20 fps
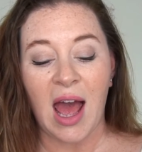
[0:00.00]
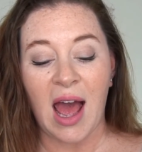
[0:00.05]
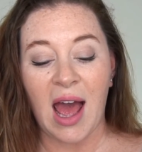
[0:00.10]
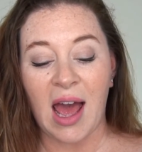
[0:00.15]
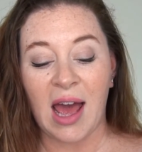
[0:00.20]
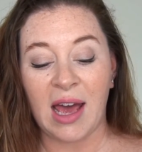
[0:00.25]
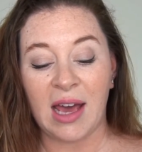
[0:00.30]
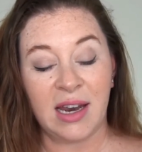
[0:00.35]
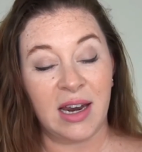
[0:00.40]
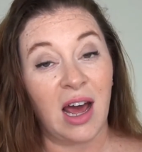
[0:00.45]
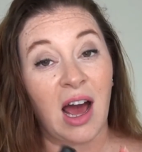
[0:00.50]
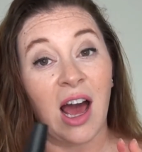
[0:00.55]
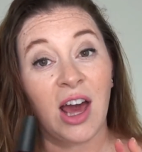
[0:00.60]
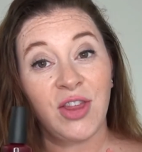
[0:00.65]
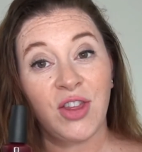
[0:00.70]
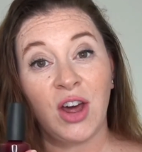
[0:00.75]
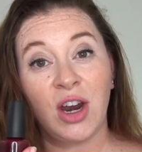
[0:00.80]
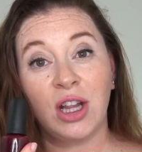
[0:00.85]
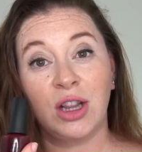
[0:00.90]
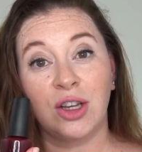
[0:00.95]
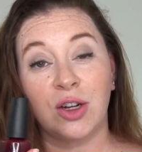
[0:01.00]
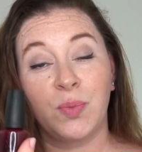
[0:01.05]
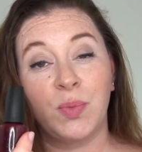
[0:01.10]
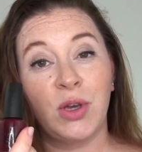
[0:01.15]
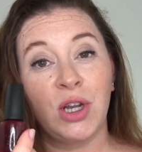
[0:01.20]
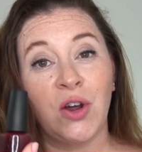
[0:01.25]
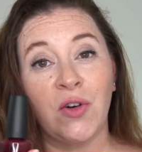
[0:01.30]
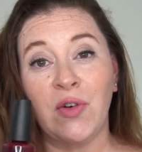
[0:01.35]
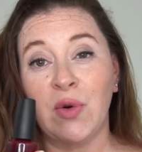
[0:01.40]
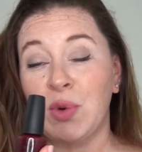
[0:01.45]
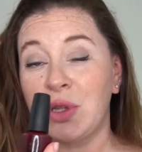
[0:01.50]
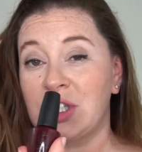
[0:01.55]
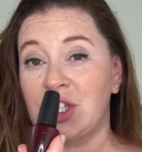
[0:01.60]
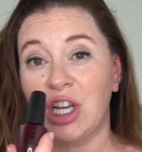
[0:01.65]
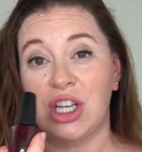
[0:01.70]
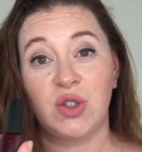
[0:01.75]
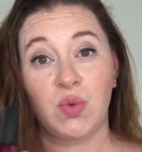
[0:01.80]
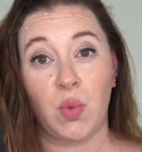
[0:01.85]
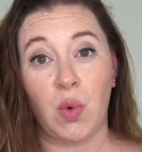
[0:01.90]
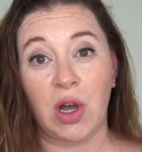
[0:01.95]
And I thought it looked beautiful with
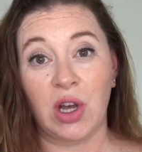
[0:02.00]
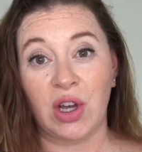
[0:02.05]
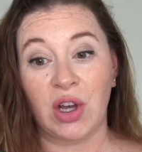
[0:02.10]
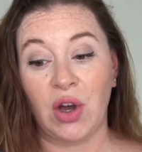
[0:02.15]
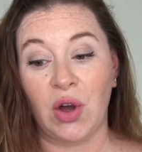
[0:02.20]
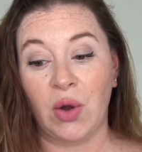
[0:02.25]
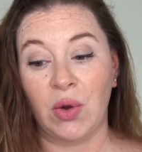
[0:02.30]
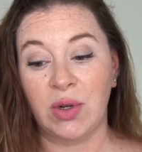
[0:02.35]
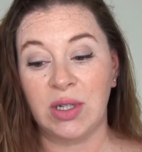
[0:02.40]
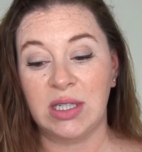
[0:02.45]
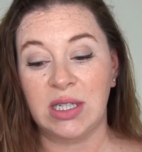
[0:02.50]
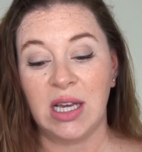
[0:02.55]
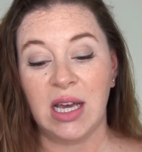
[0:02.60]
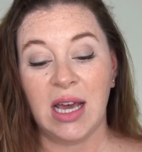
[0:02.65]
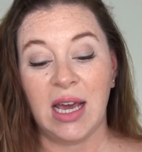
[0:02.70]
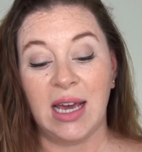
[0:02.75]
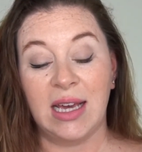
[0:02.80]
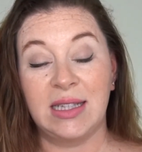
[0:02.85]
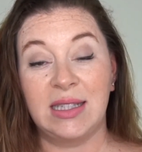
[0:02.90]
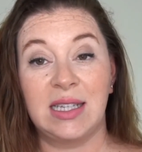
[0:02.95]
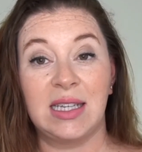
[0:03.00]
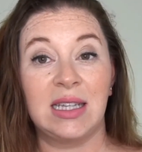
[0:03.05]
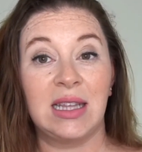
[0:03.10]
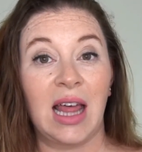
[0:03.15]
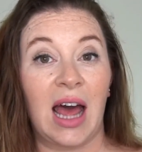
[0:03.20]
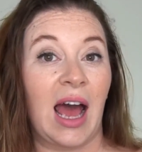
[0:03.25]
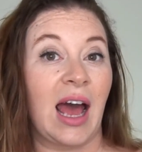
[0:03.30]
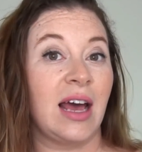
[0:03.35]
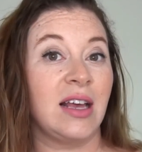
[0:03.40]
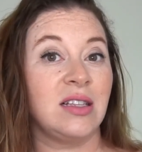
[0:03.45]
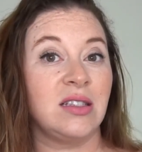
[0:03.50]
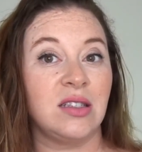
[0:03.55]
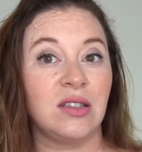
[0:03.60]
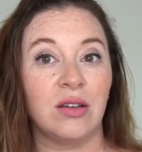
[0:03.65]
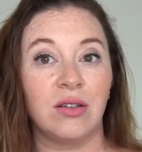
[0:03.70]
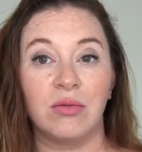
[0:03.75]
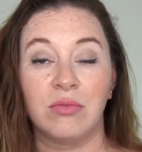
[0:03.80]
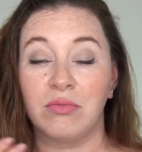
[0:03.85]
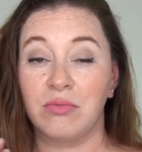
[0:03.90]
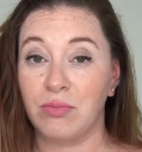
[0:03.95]
just one coat. It did
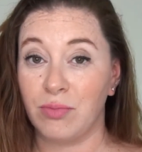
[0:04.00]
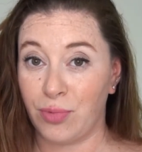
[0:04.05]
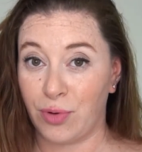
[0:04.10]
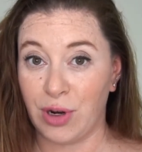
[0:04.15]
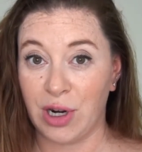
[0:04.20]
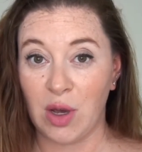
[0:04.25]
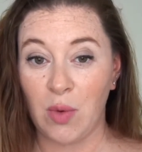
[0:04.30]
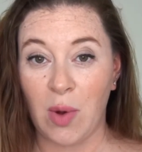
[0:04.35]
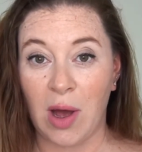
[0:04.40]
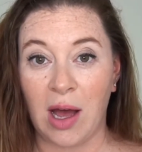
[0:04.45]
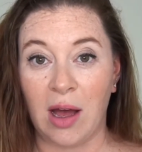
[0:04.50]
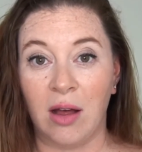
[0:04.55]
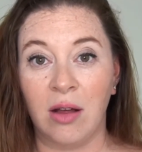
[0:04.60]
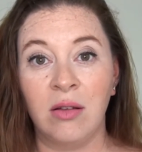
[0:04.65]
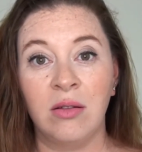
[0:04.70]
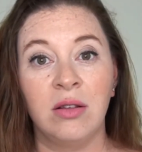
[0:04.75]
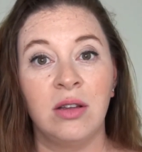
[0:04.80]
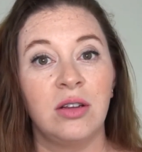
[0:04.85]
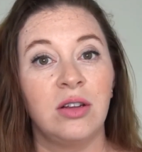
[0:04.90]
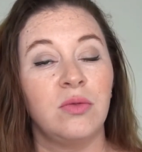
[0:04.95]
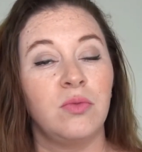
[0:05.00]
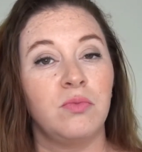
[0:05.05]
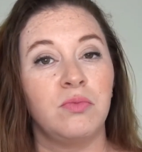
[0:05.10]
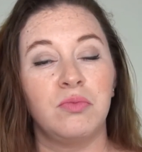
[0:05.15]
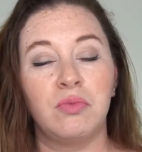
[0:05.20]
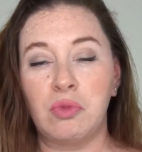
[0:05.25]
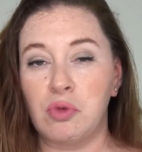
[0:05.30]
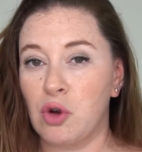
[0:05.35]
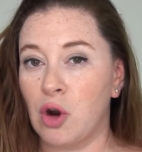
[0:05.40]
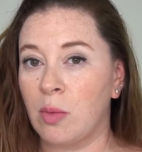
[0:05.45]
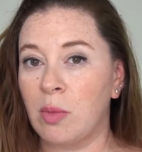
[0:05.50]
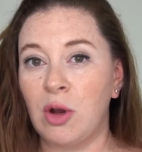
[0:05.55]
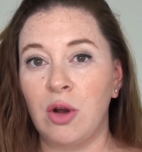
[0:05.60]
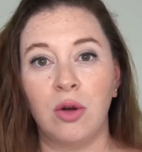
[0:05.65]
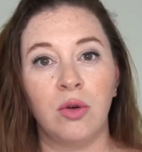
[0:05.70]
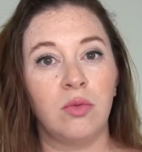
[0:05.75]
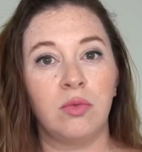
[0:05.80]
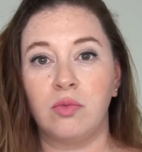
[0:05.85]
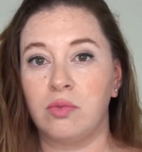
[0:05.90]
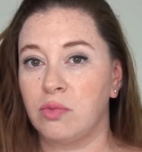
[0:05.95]
last pretty well,
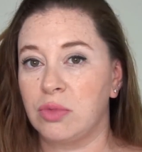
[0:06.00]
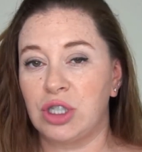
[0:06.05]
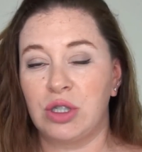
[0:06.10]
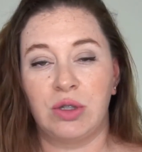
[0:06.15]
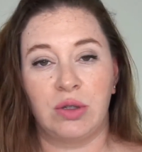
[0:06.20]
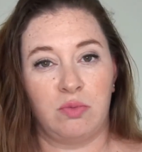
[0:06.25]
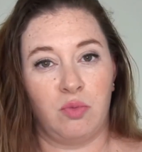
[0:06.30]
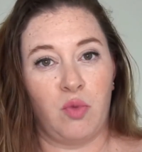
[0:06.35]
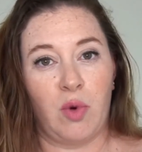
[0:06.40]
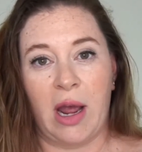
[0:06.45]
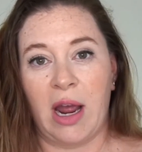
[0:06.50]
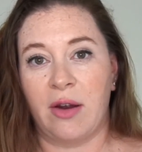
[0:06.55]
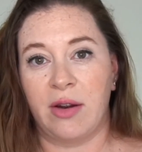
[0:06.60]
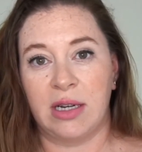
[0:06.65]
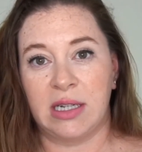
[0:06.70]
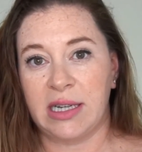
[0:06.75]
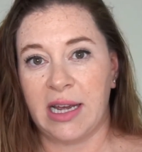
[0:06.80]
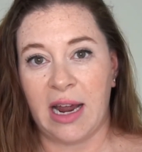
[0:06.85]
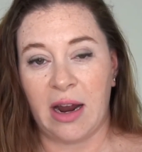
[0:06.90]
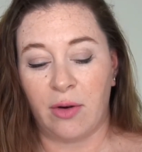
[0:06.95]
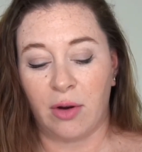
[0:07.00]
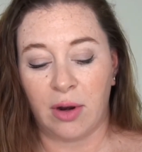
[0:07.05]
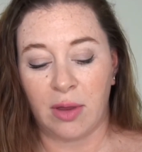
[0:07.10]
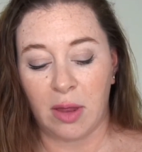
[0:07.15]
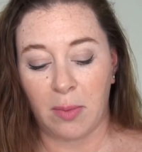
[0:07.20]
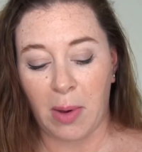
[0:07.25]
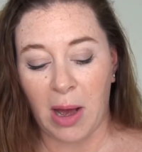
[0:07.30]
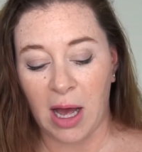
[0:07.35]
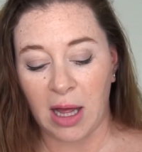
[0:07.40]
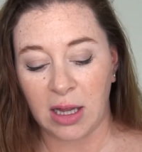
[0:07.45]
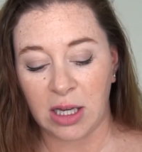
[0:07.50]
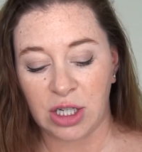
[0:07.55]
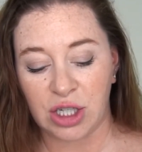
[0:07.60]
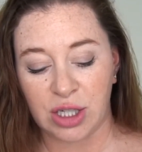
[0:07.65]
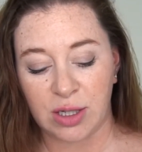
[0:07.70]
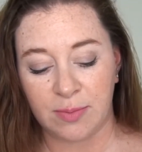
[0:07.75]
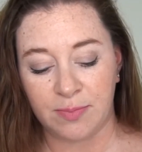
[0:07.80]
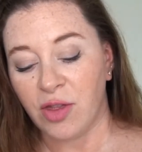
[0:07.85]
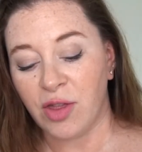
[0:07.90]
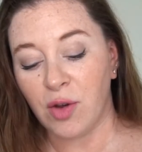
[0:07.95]
normal wear and tear on the
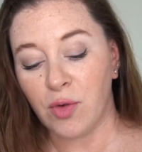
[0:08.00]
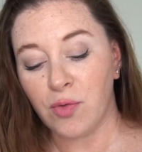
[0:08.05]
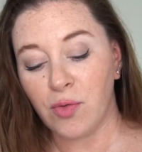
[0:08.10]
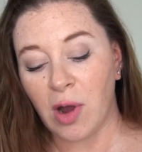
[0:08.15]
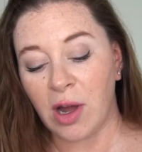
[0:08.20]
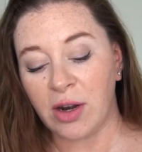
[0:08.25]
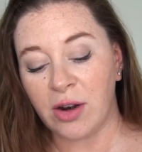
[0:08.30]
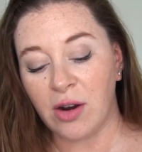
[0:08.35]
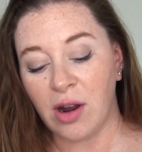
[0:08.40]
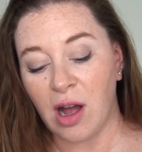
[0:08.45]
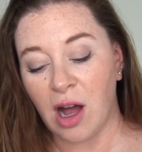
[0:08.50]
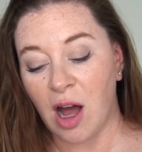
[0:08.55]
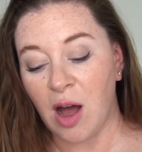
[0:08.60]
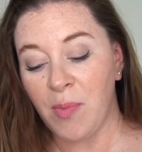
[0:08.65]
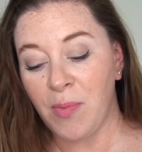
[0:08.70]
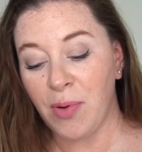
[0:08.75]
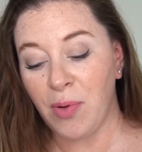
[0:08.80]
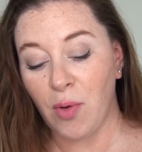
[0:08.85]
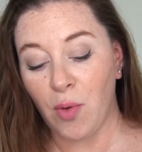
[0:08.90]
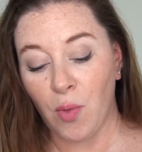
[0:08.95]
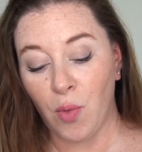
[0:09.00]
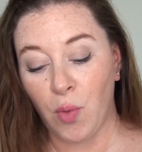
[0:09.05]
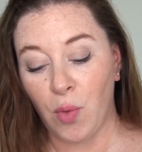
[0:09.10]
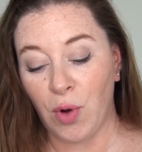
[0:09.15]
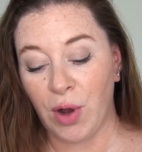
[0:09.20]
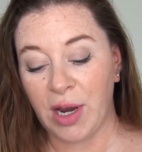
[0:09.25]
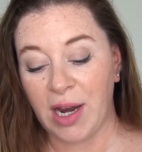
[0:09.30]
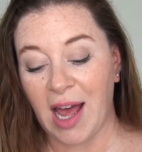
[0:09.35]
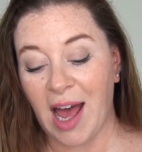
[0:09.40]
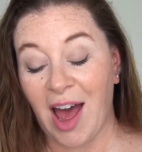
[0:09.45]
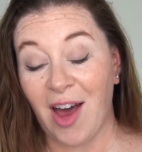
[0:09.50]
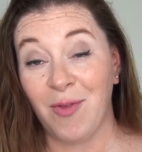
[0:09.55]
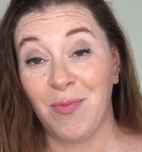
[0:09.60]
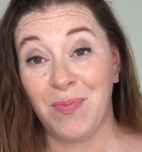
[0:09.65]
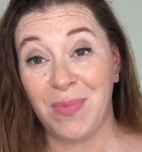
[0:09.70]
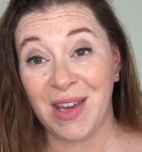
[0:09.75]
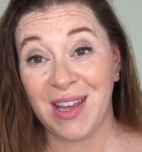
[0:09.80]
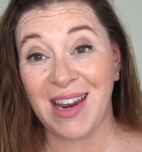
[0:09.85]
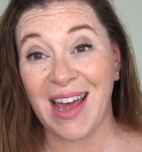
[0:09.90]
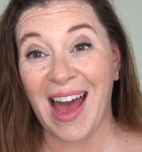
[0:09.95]
polish. The runner-up would
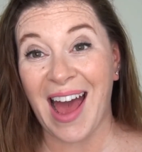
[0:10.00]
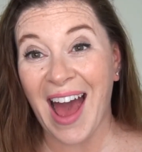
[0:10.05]
have been